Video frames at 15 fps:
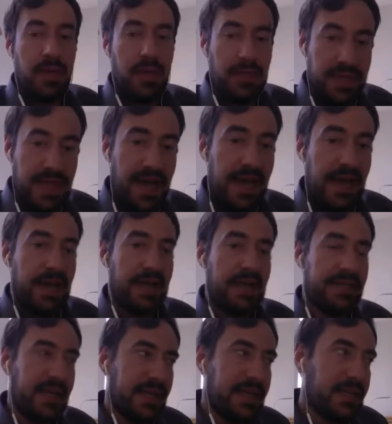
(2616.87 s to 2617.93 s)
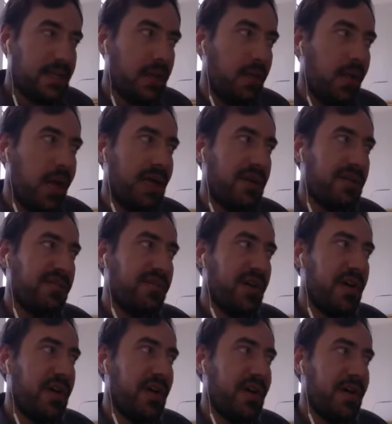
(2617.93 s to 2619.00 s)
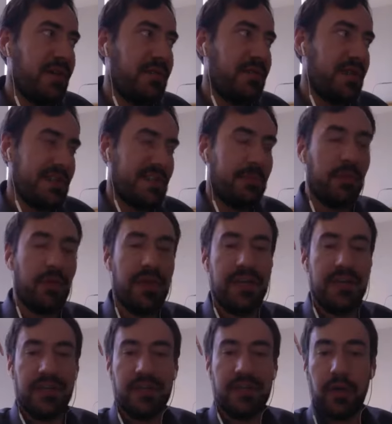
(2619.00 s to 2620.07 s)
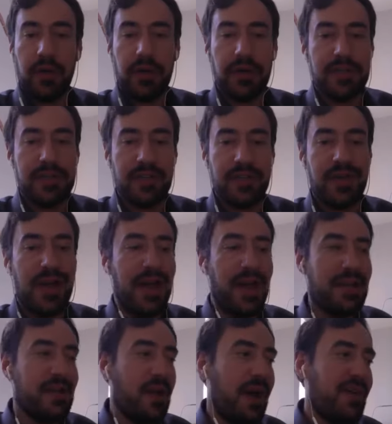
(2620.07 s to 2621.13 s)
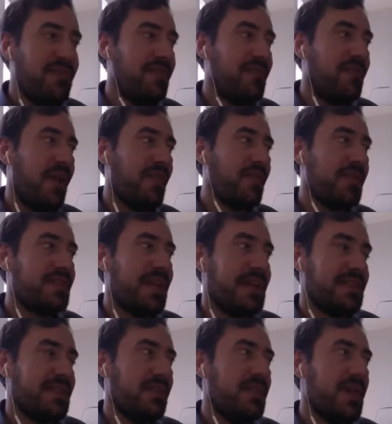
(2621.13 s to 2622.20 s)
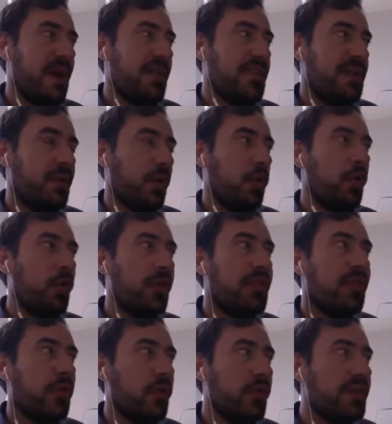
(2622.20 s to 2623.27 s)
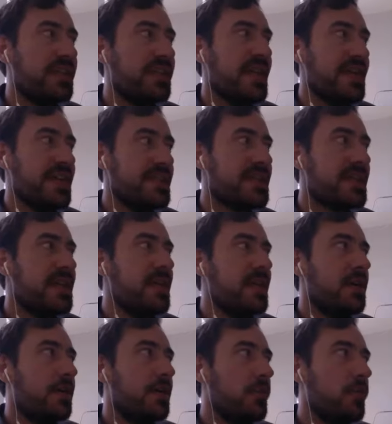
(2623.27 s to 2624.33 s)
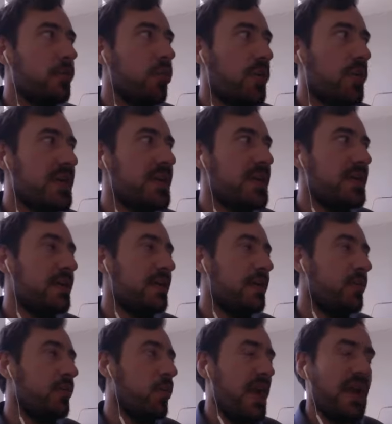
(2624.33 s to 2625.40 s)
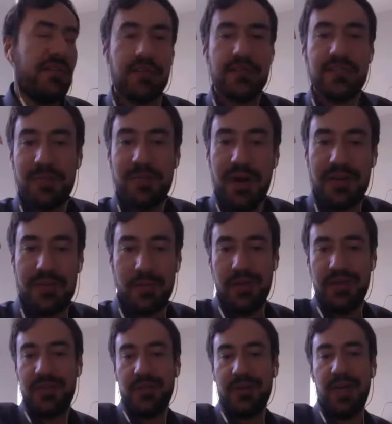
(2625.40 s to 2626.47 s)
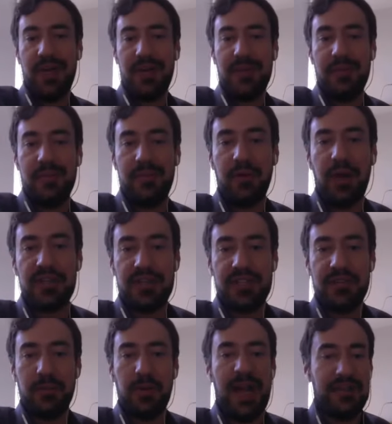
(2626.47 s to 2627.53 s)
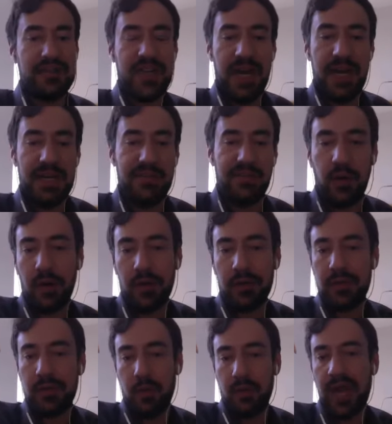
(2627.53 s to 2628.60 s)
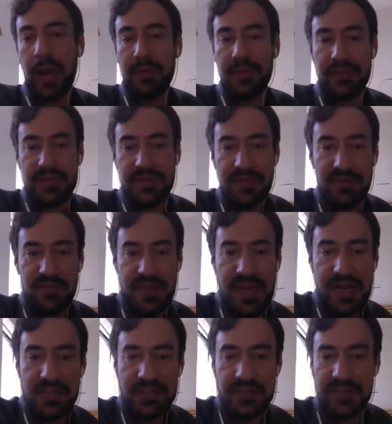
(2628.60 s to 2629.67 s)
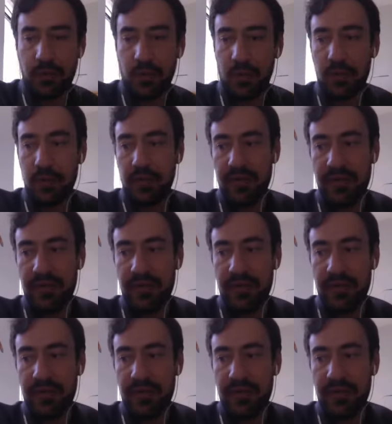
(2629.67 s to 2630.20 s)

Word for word: Yeah, and it takes a lot of uh, discipline and courage. And uh, you know, I've I've been tested there. I think early in the early days, we wavered too much and we took on projects that were outside of our core competency of the agency world.